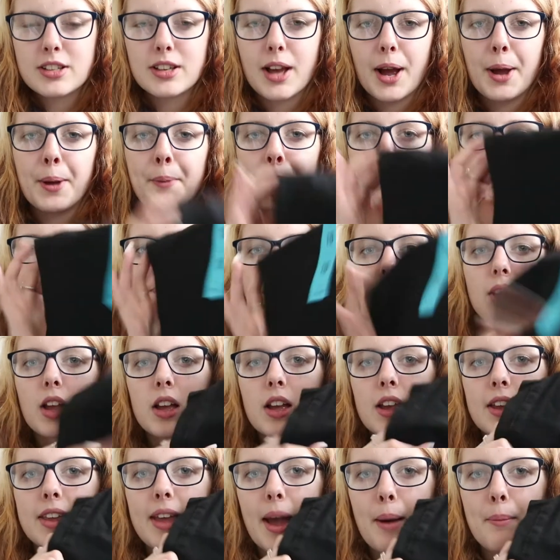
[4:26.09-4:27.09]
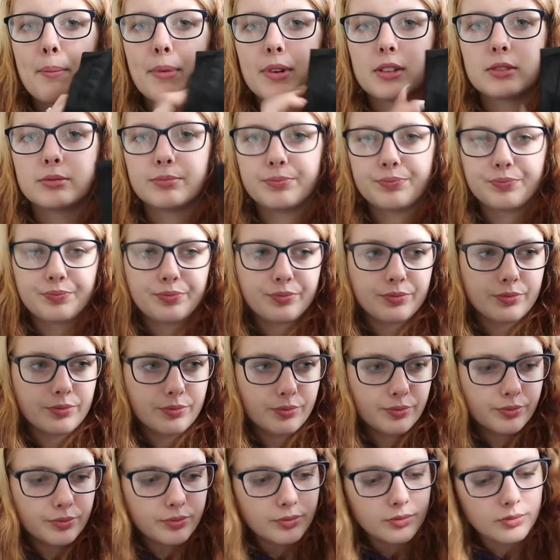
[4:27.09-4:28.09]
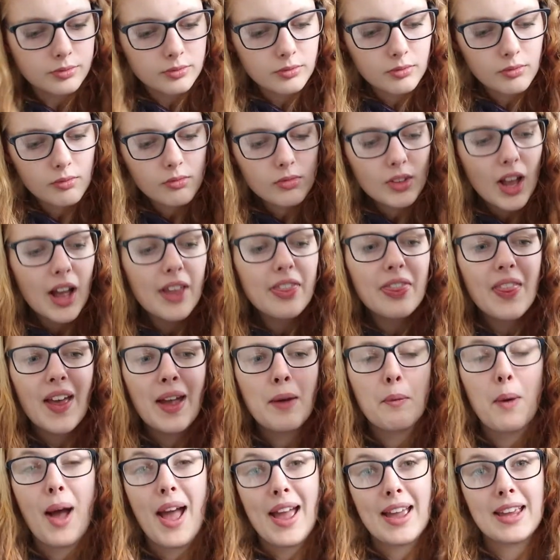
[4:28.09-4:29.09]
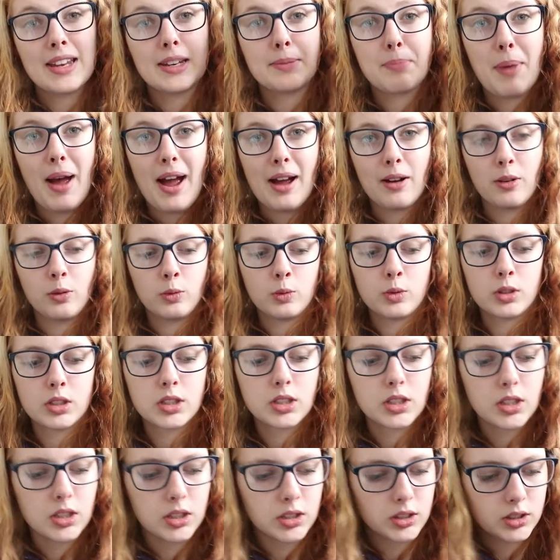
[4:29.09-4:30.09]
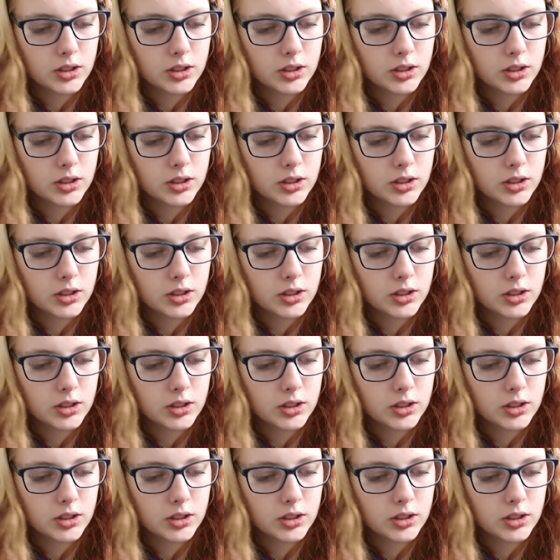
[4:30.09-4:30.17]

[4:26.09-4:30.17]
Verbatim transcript: So yeah, and they were £8.